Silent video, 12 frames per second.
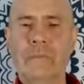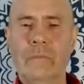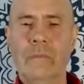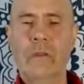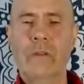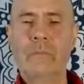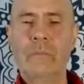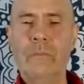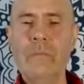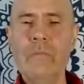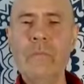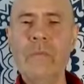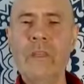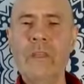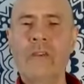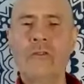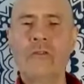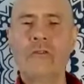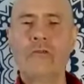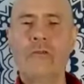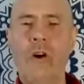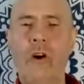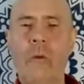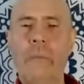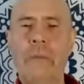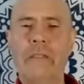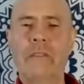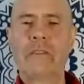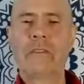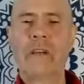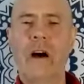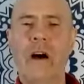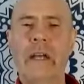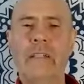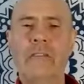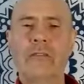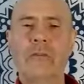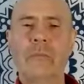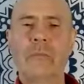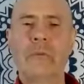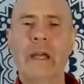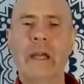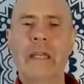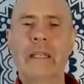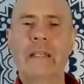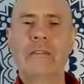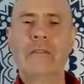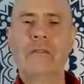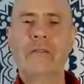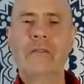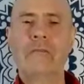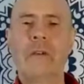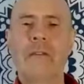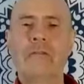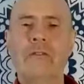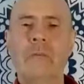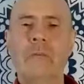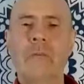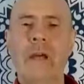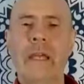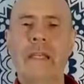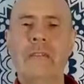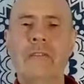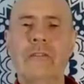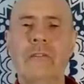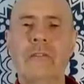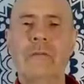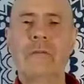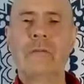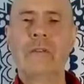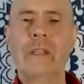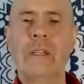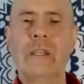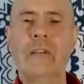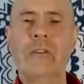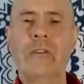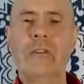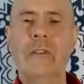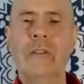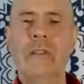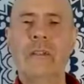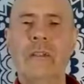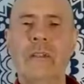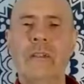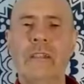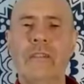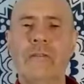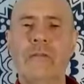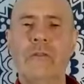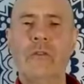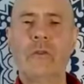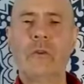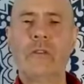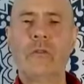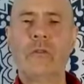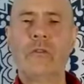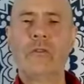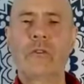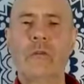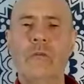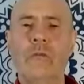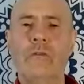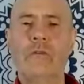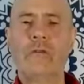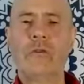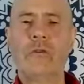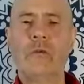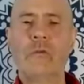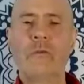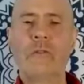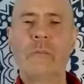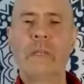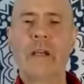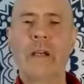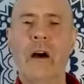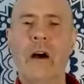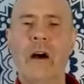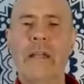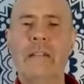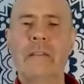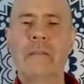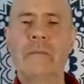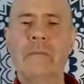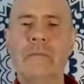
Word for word: You can drop inside your brain and around your brain, and you can feel this fluid, or you can view from behind.